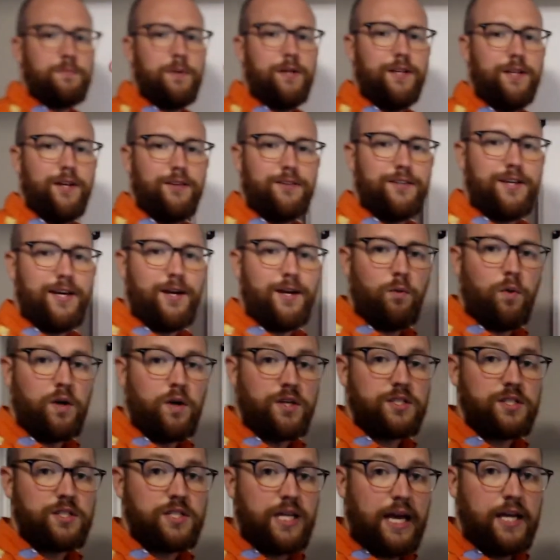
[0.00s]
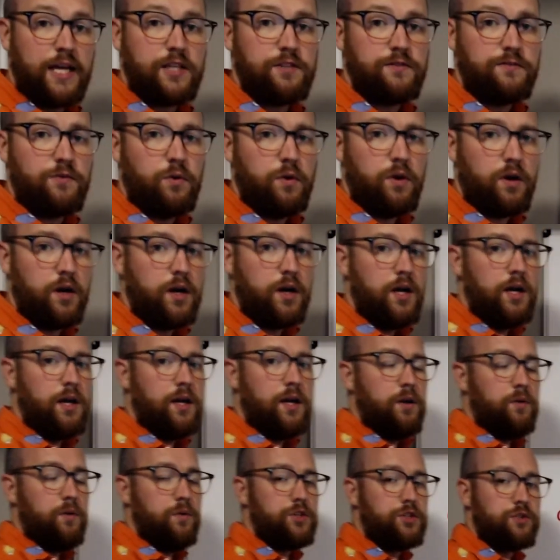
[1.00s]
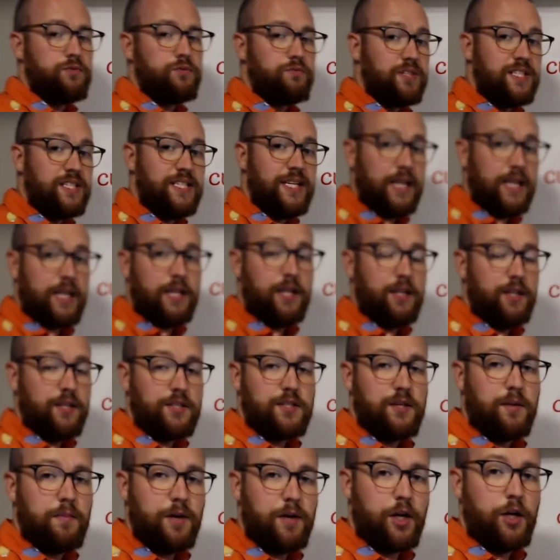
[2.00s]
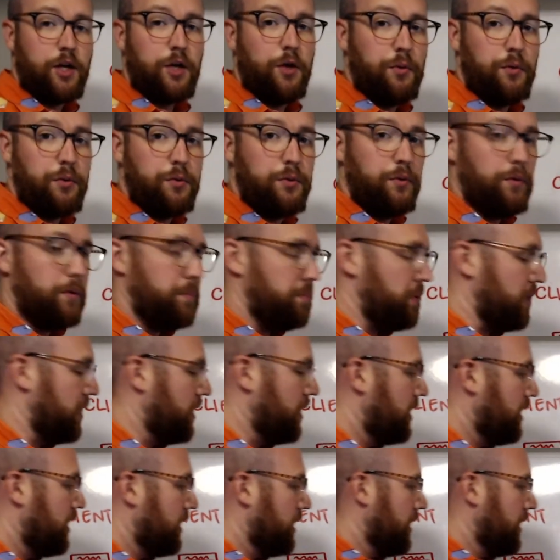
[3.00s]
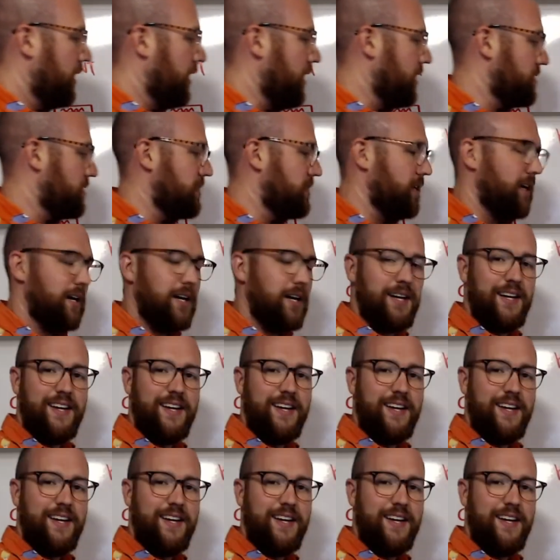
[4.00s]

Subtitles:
other day and what it stands for, which is ridiculous, and I'm not going to go through it, but it's it